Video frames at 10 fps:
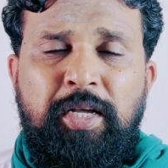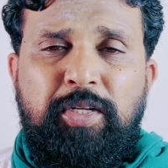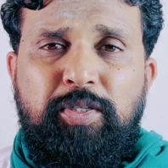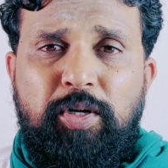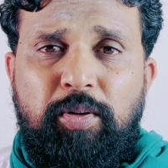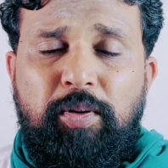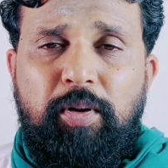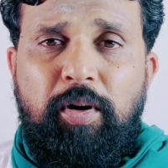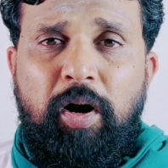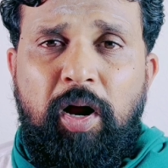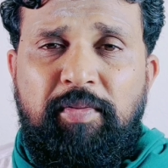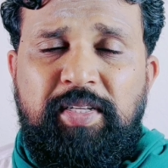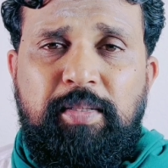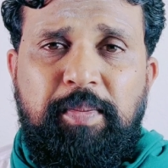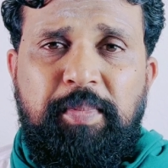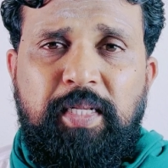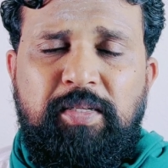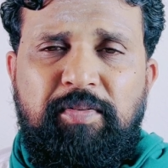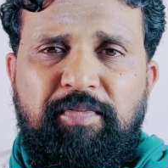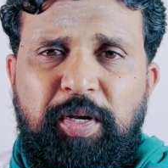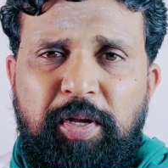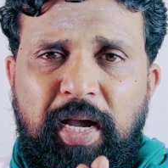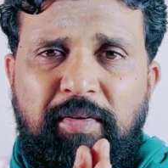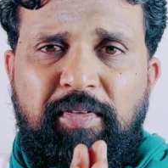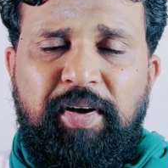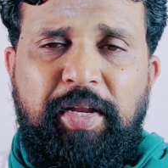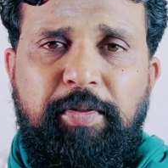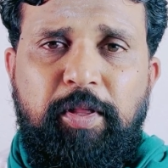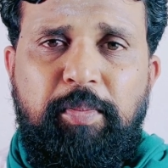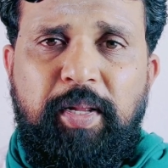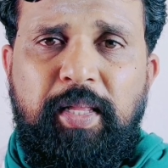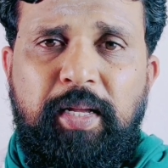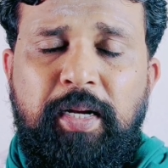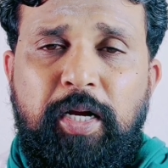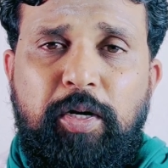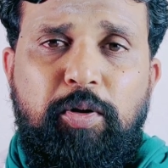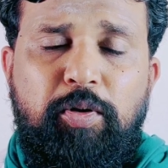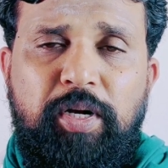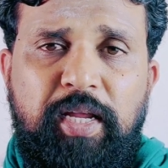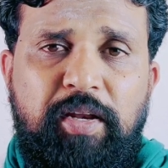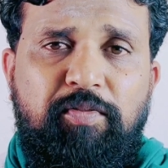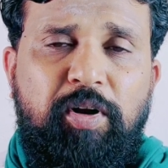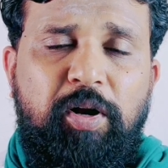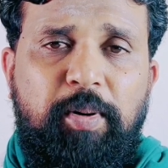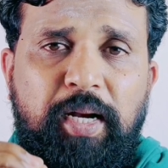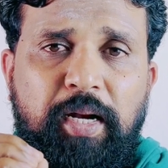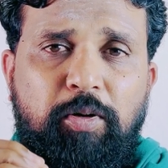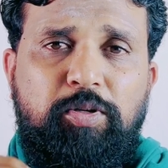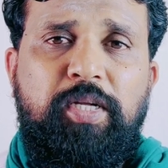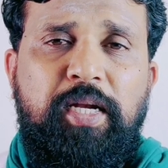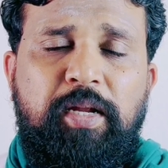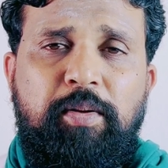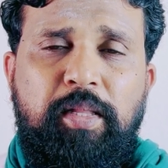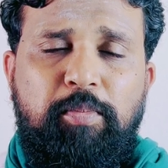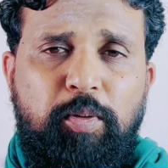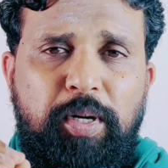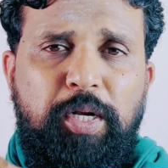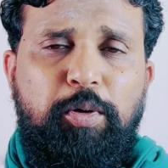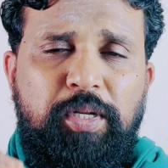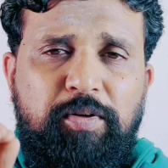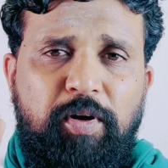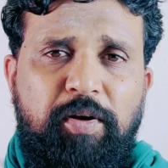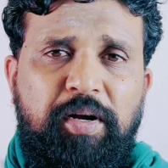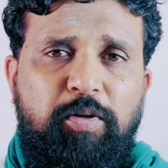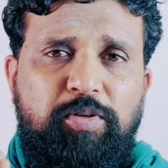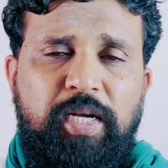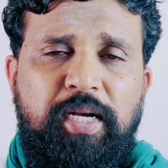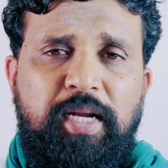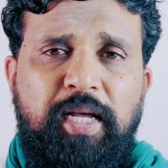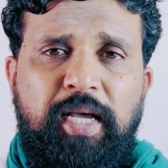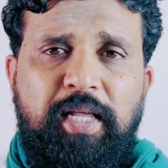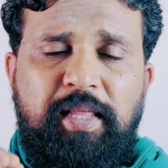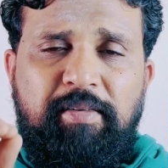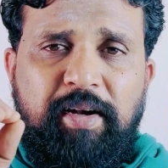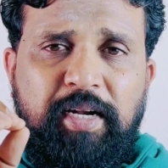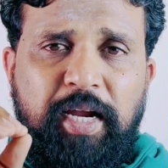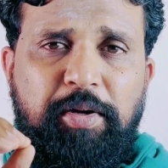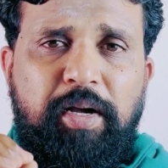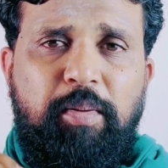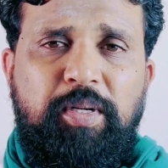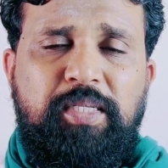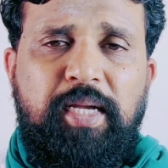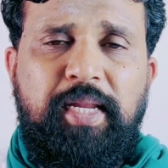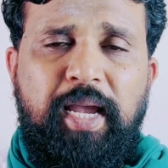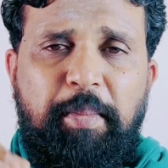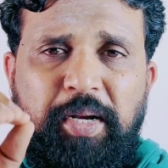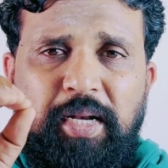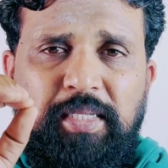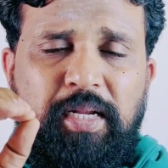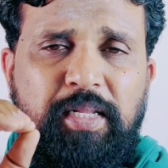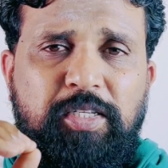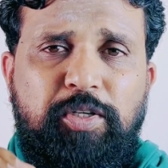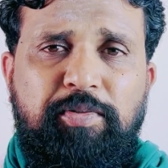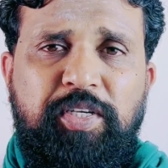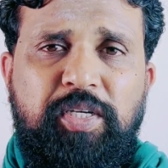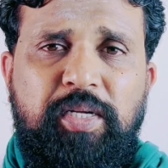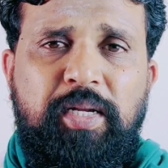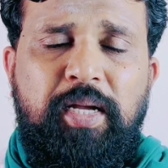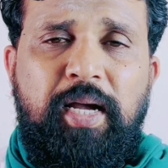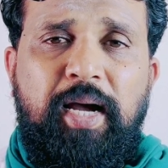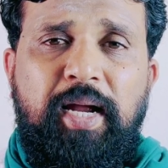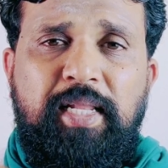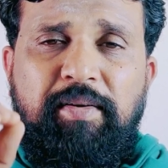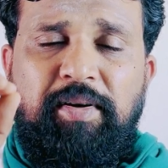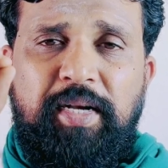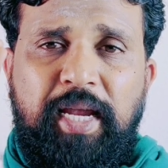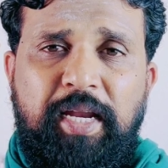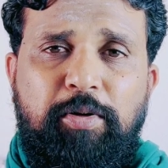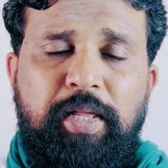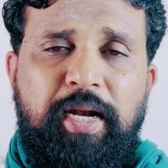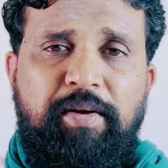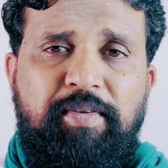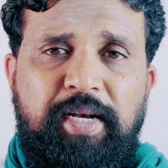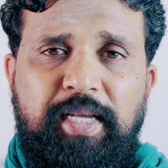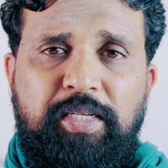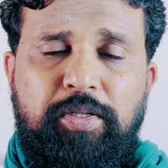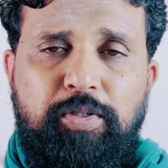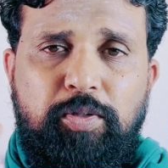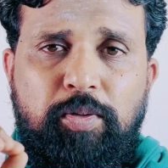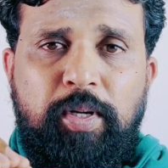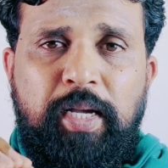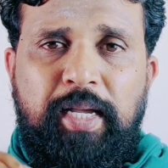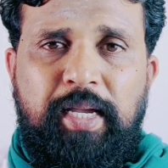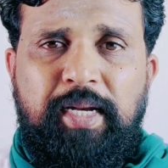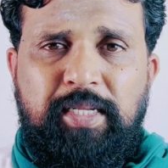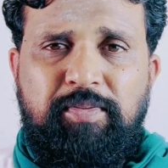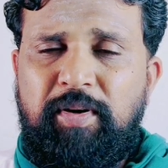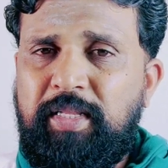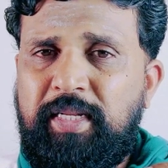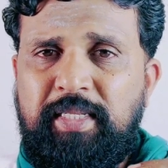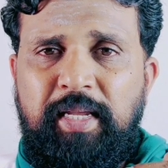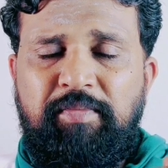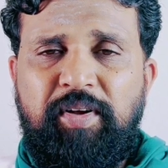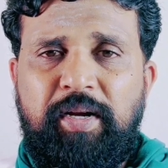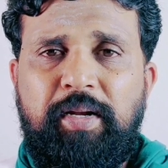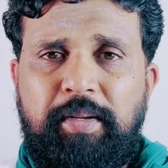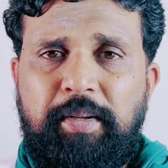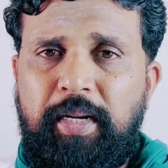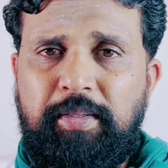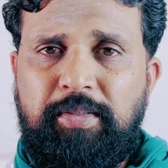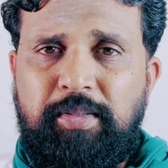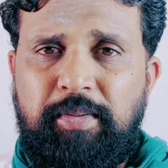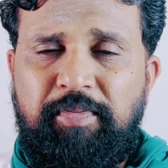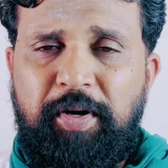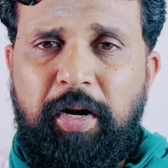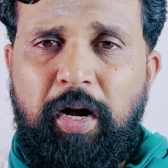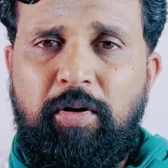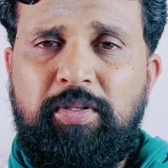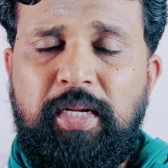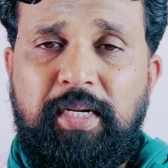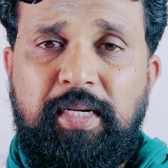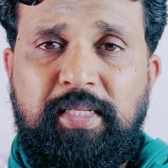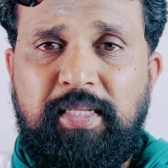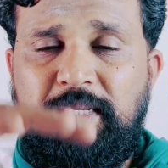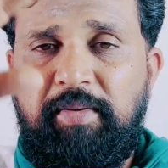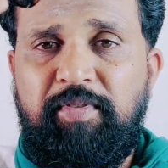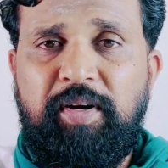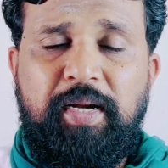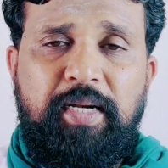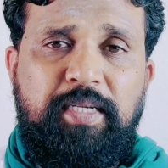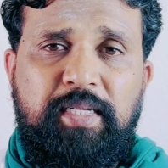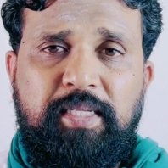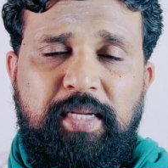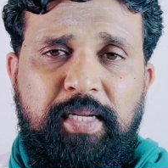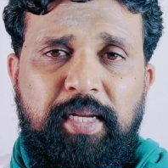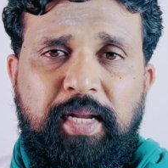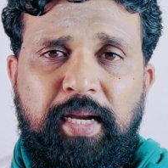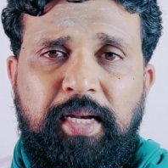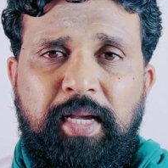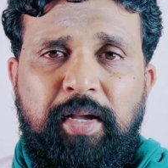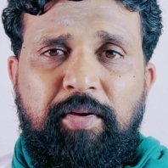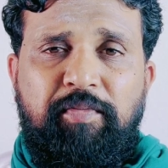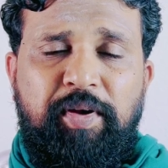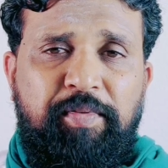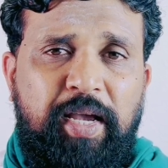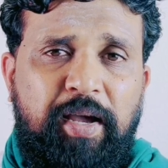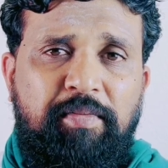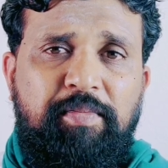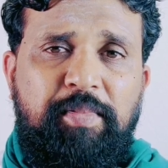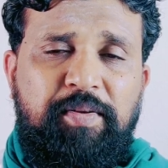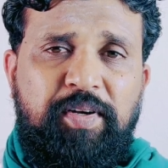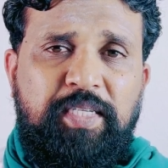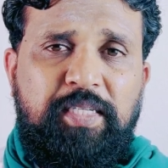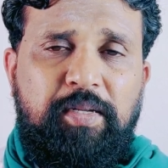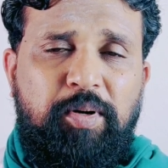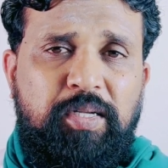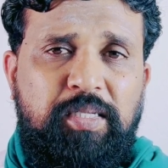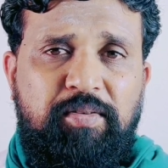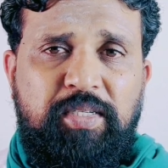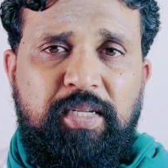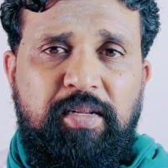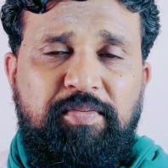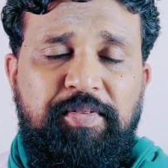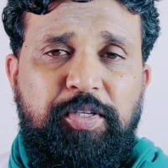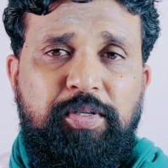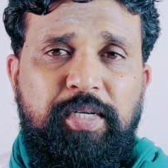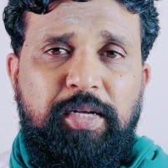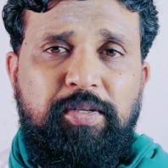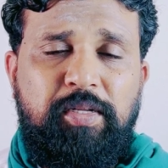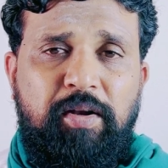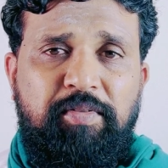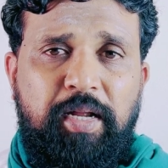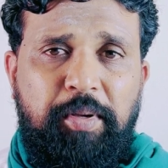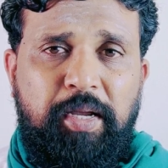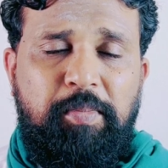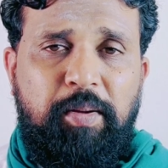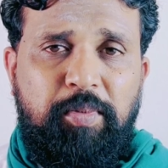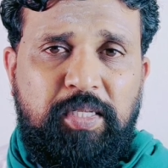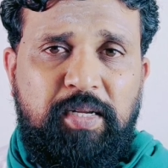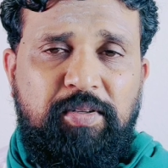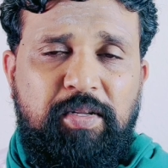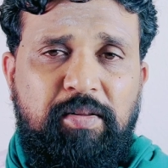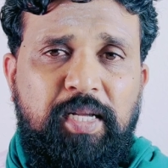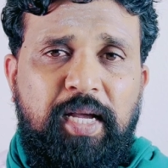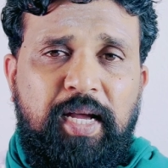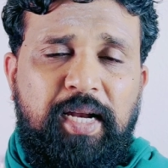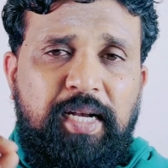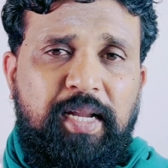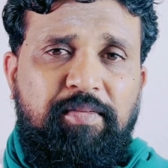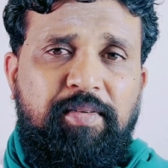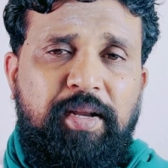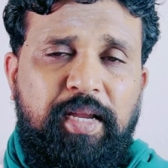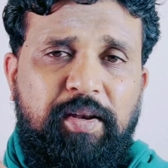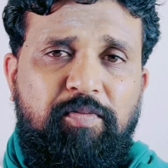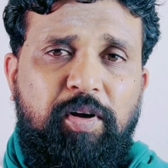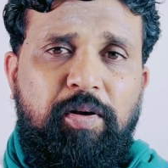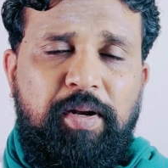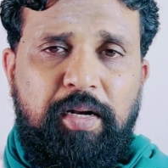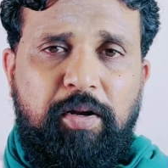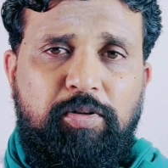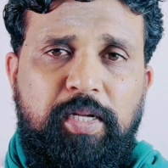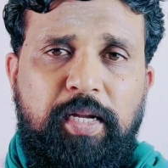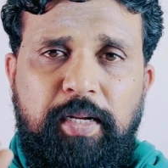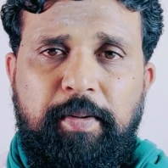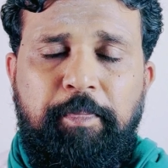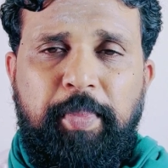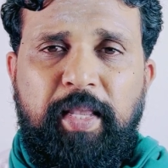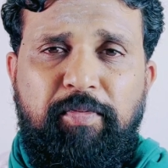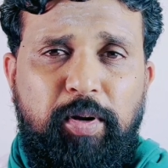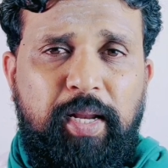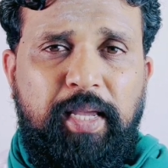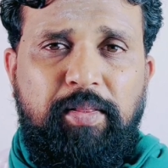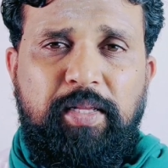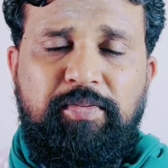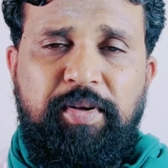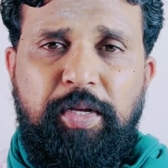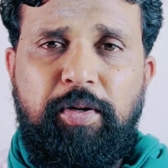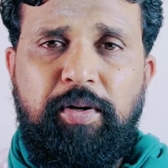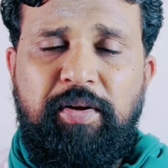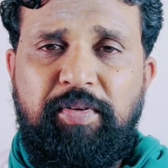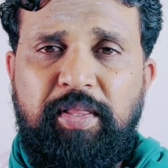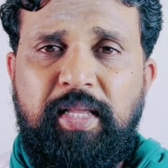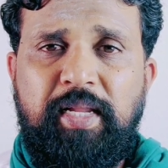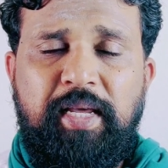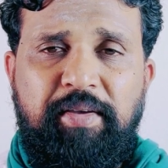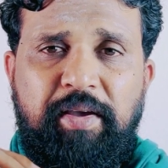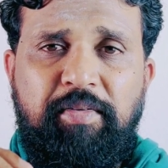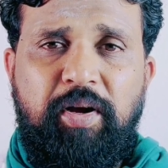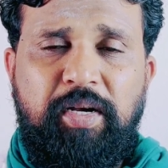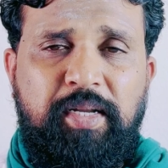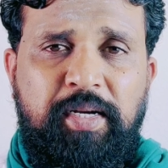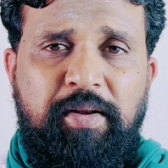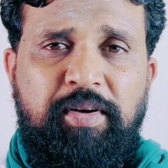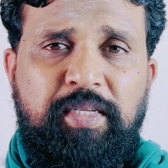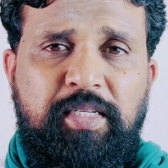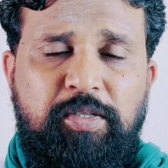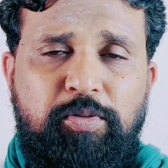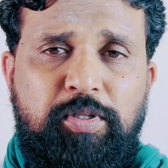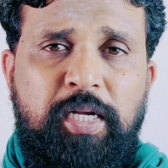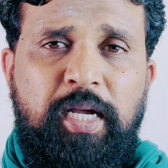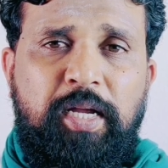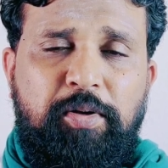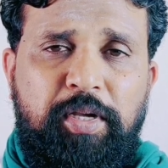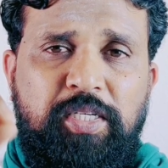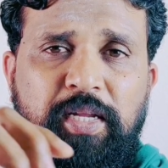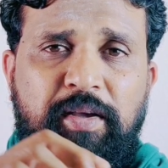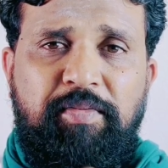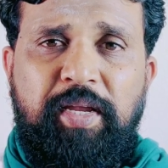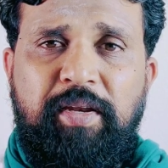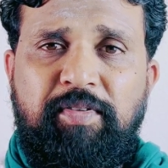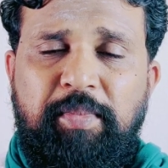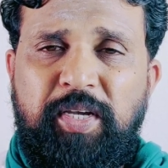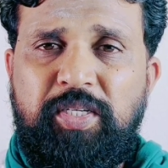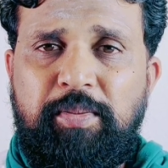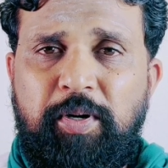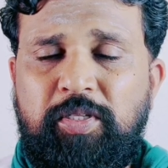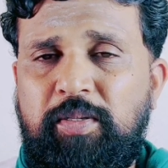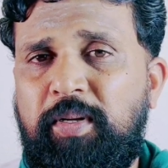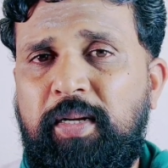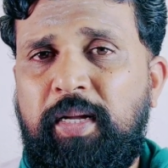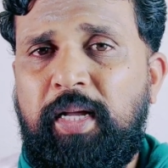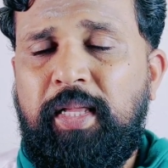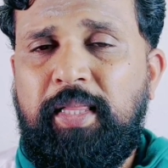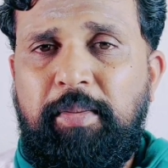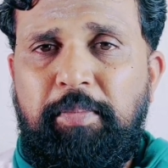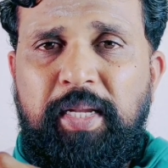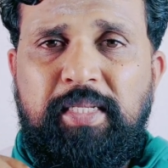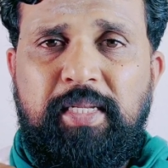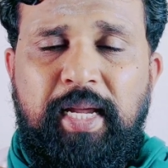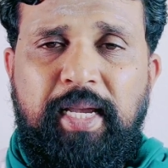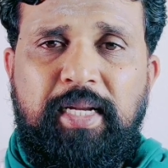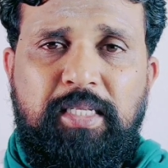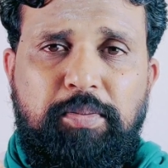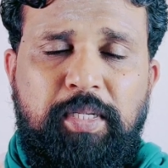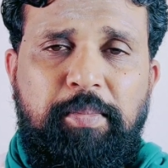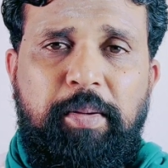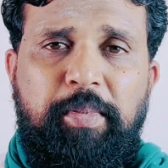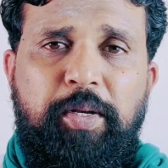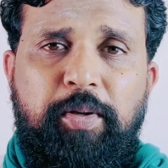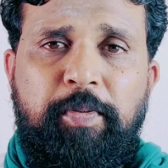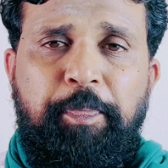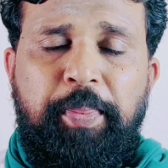So always remember this: when you have a fight with your brother, don't involve an outsider. The moment you involve an outsider, they will try to come inside, capitalize on the situation, and they will take it to their advantage. So it is for, this is same for your house, and it is the same for a country as in India, right? When we have differences amongst ourselves, we should try to solve it amicably amongst ourselves and never involve an outsider. If you like this video and if you think that I gave concrete evidences to each and every information possible, then please like and subscribe my video.